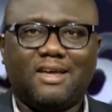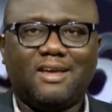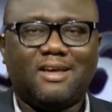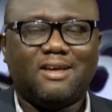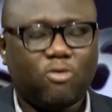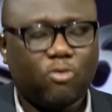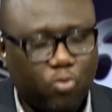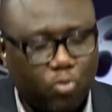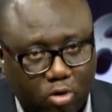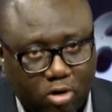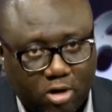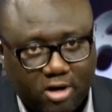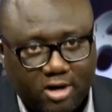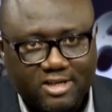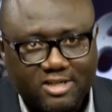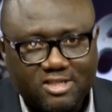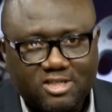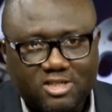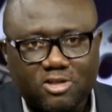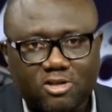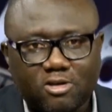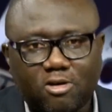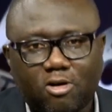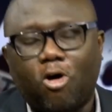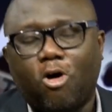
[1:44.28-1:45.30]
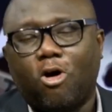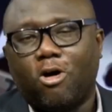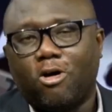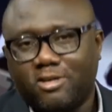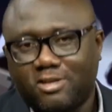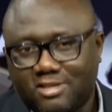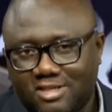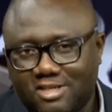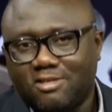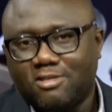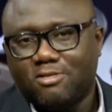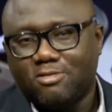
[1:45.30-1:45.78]
was,
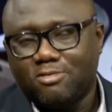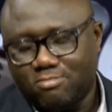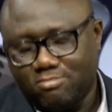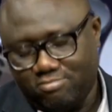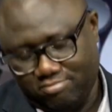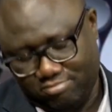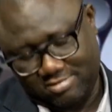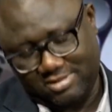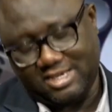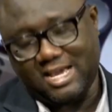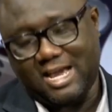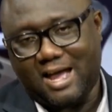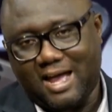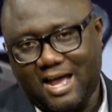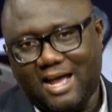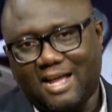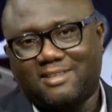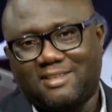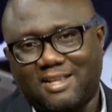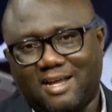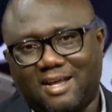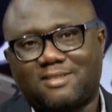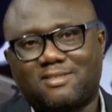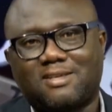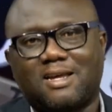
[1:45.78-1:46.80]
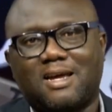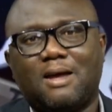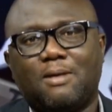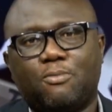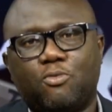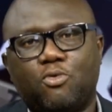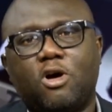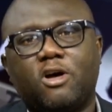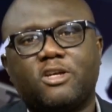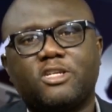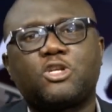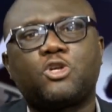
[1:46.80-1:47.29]
or yeah, at that time
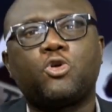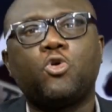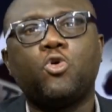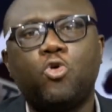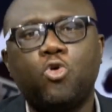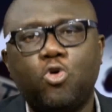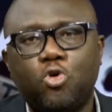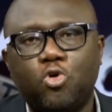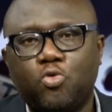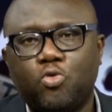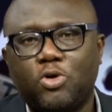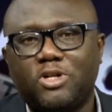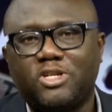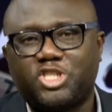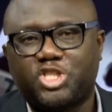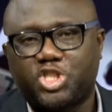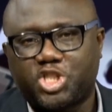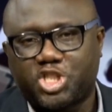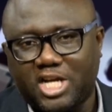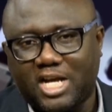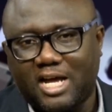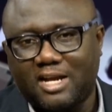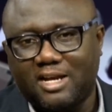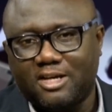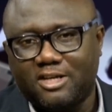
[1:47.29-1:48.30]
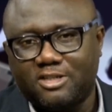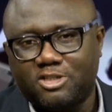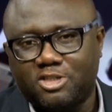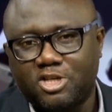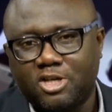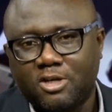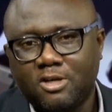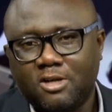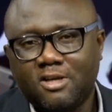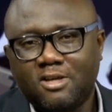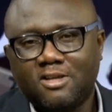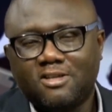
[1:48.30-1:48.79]
was, who will challenge
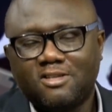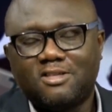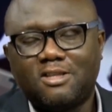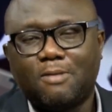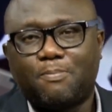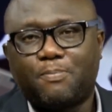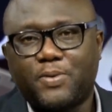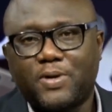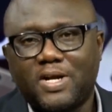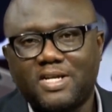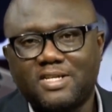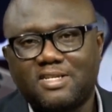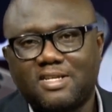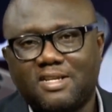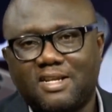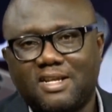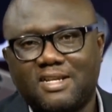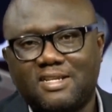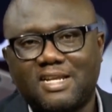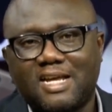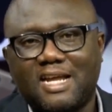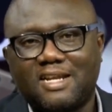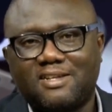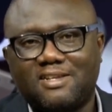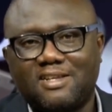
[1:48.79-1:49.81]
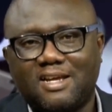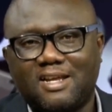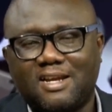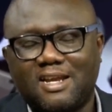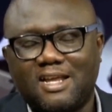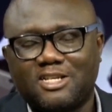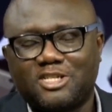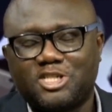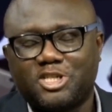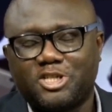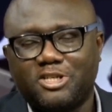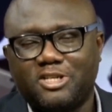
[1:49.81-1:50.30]
the president at the
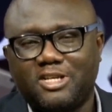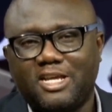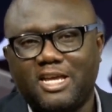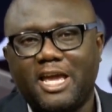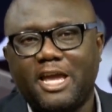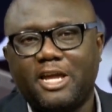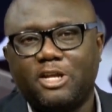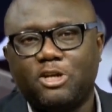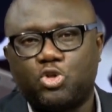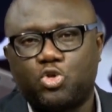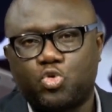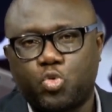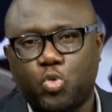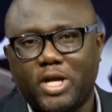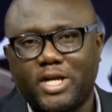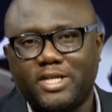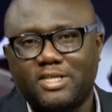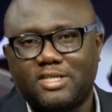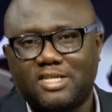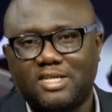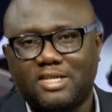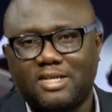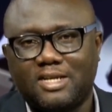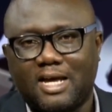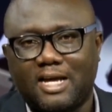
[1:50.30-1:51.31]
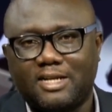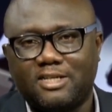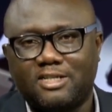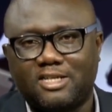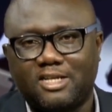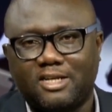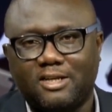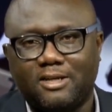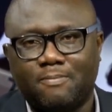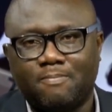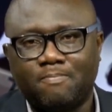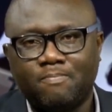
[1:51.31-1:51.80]
election in twenty
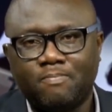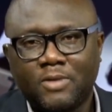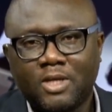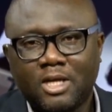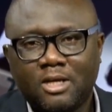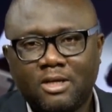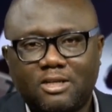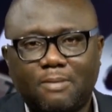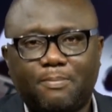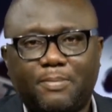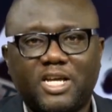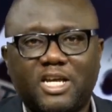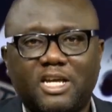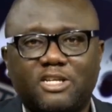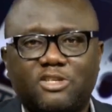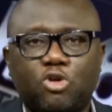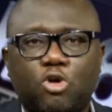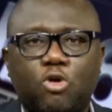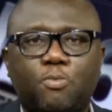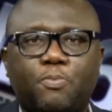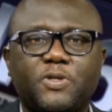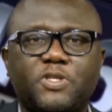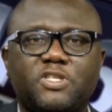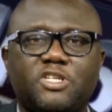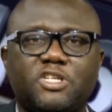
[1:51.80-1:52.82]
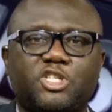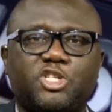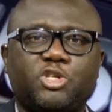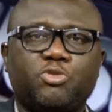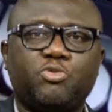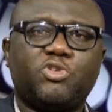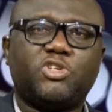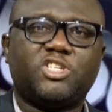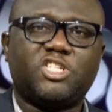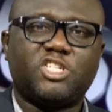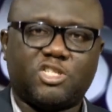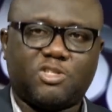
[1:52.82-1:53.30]
nineteen? The biggest opposition
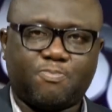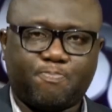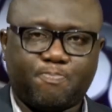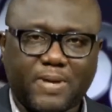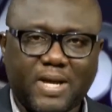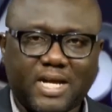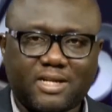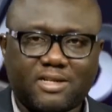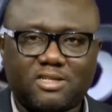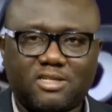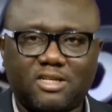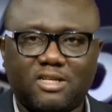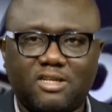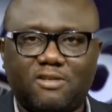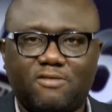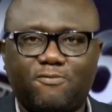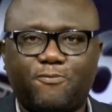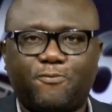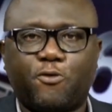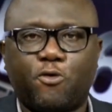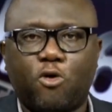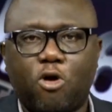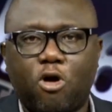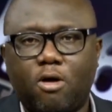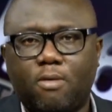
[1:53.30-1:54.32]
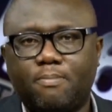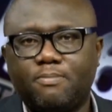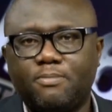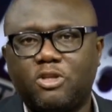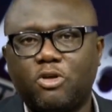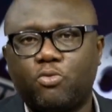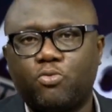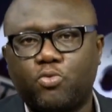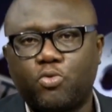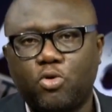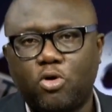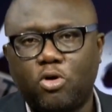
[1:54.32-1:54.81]
was expected from the
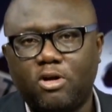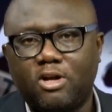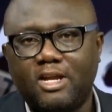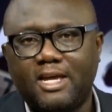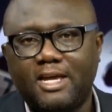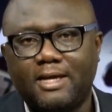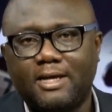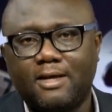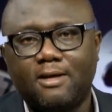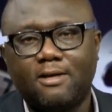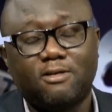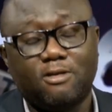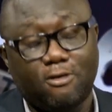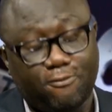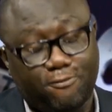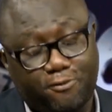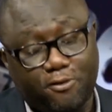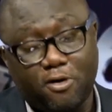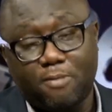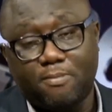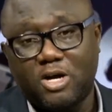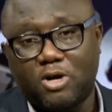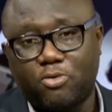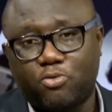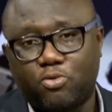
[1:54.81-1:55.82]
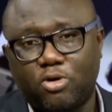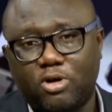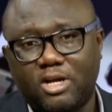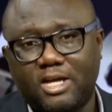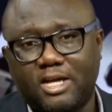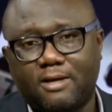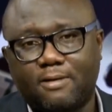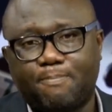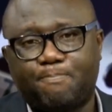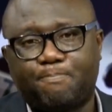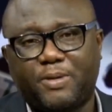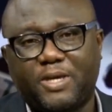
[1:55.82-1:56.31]
ruling, the former
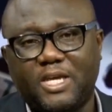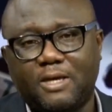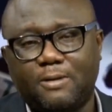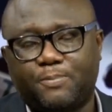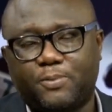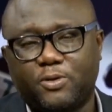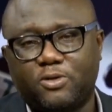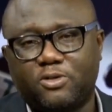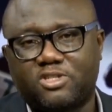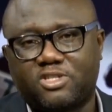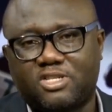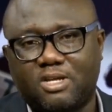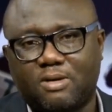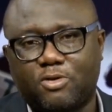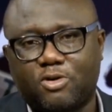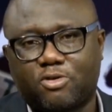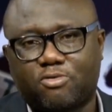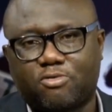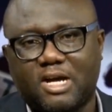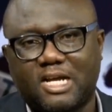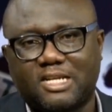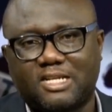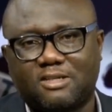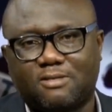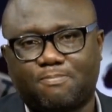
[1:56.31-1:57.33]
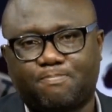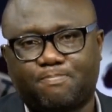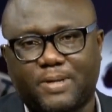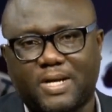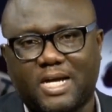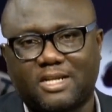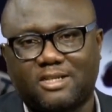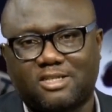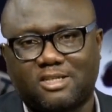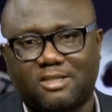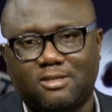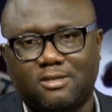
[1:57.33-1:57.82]
ruling People's Democratic
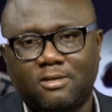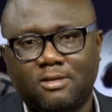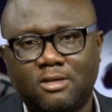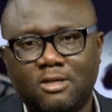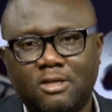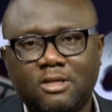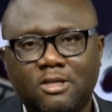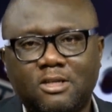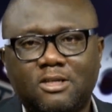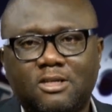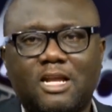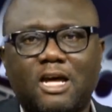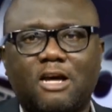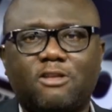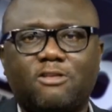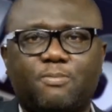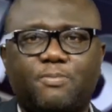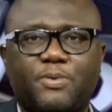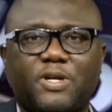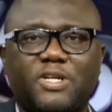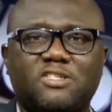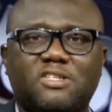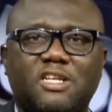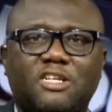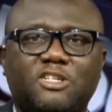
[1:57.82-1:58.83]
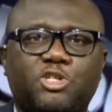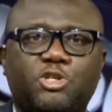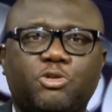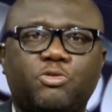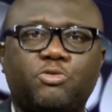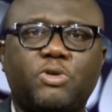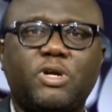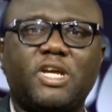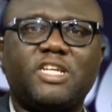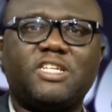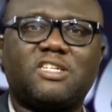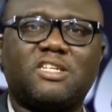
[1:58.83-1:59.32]
Party. Now, the presidential
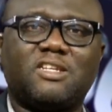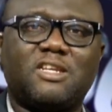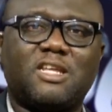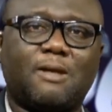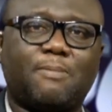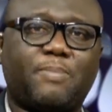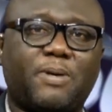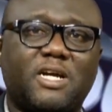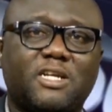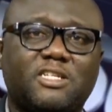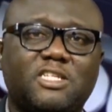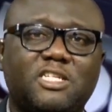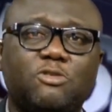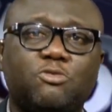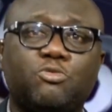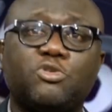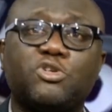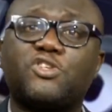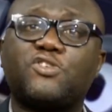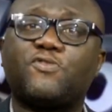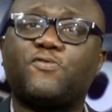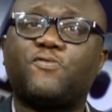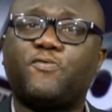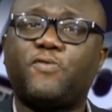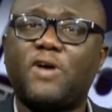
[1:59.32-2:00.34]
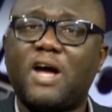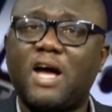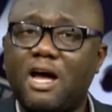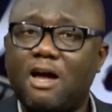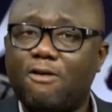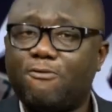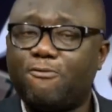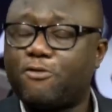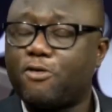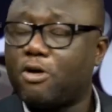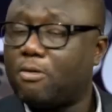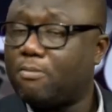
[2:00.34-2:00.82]
race in that party was far
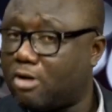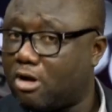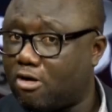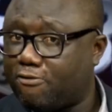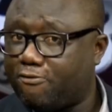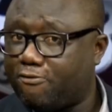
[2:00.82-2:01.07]
from a